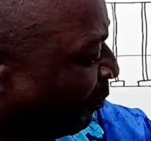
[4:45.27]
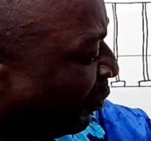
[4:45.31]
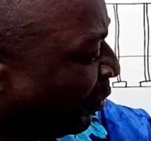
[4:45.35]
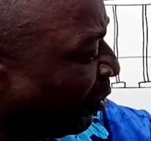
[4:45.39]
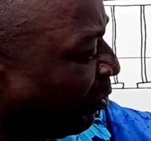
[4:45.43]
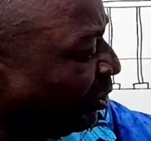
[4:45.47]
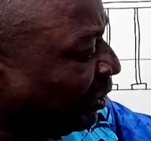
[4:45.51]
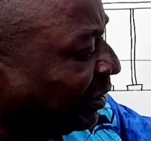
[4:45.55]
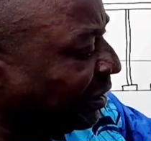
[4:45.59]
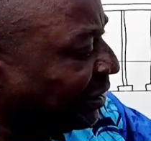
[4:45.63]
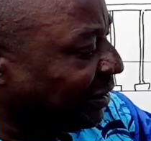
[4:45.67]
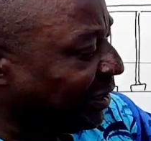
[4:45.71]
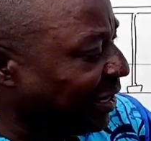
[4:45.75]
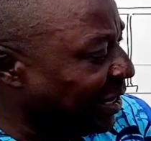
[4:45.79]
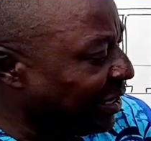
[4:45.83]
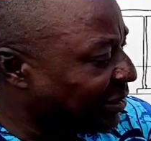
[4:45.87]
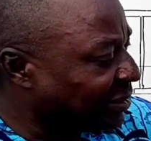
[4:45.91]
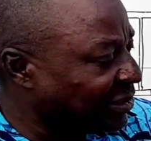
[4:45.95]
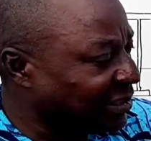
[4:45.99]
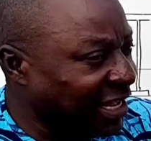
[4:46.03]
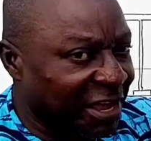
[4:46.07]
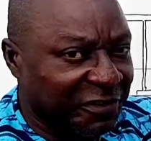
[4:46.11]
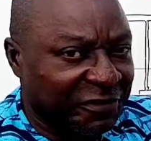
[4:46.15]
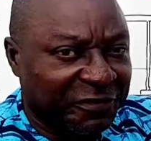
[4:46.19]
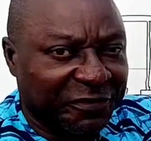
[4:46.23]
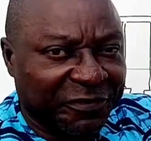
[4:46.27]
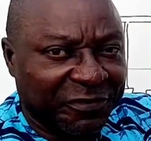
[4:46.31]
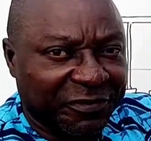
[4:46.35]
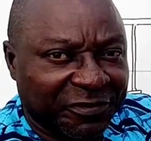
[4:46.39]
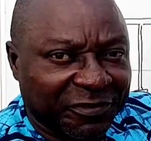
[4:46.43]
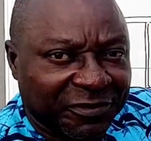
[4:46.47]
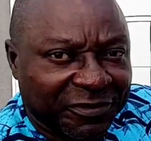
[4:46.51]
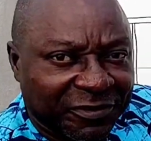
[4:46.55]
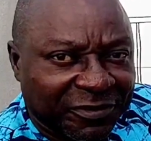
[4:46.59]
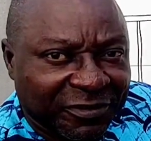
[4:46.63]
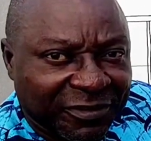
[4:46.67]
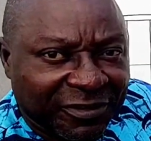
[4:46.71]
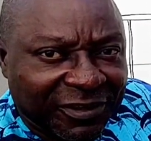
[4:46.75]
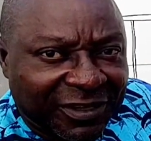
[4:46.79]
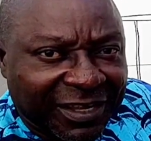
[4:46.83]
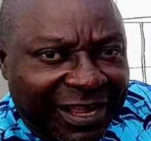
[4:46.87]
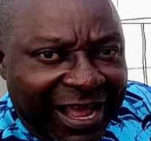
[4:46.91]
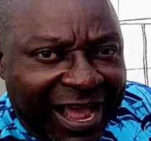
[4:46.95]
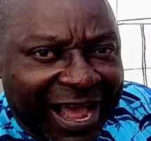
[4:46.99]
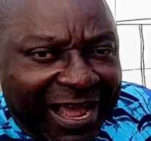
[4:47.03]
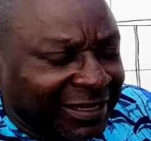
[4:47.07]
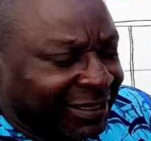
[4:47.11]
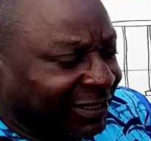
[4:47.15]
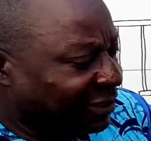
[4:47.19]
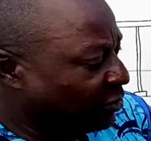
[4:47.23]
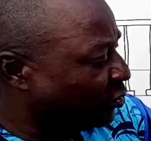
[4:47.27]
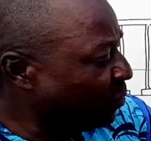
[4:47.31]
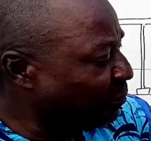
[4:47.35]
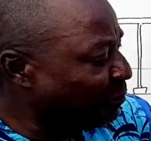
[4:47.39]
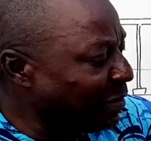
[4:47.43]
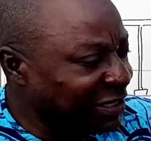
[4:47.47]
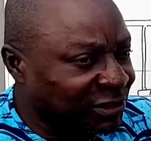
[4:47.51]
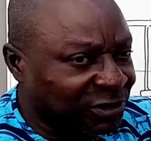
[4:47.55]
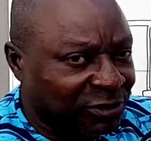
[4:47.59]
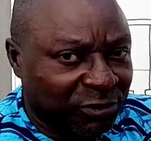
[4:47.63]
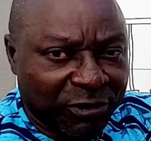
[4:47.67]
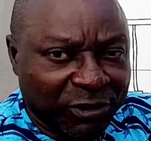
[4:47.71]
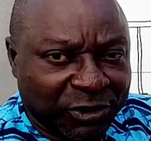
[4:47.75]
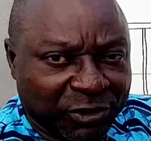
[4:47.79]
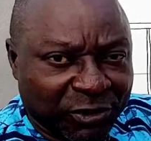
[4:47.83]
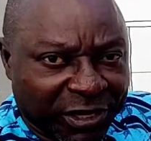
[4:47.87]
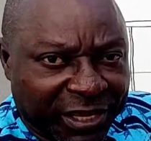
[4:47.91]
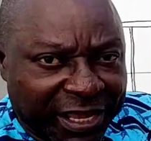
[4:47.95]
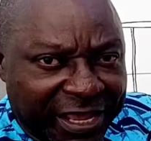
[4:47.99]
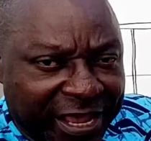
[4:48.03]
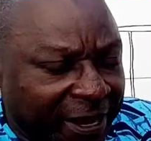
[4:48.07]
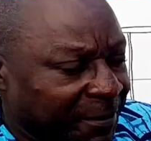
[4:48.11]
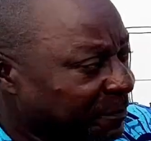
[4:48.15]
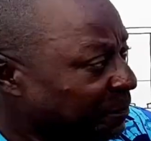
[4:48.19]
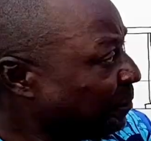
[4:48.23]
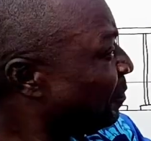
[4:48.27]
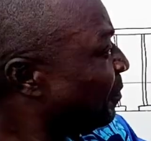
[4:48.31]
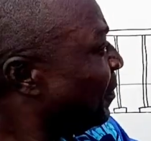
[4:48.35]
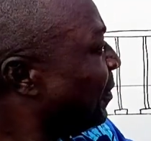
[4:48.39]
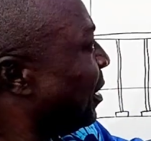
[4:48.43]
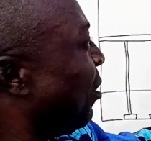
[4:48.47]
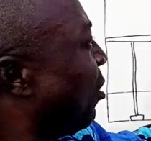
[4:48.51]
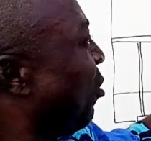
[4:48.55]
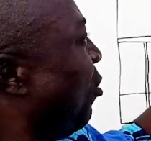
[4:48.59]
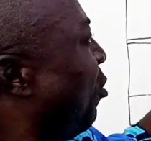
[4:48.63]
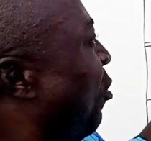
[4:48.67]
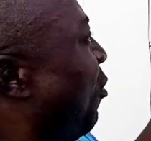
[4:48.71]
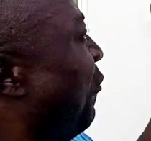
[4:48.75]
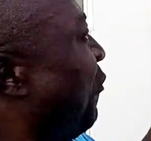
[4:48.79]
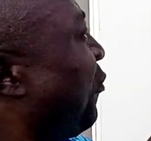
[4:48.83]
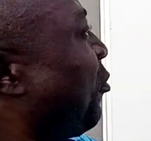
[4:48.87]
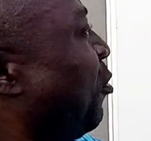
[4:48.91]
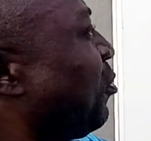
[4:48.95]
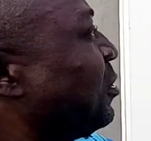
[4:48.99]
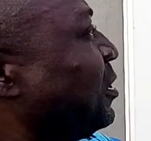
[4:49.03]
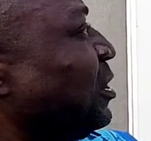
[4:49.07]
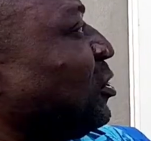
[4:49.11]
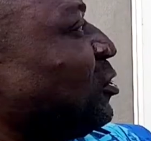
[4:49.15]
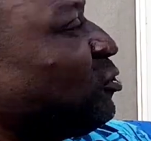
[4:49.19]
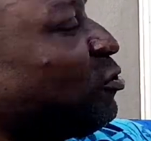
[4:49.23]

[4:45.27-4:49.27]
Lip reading: building itself and the superstructure here, of course,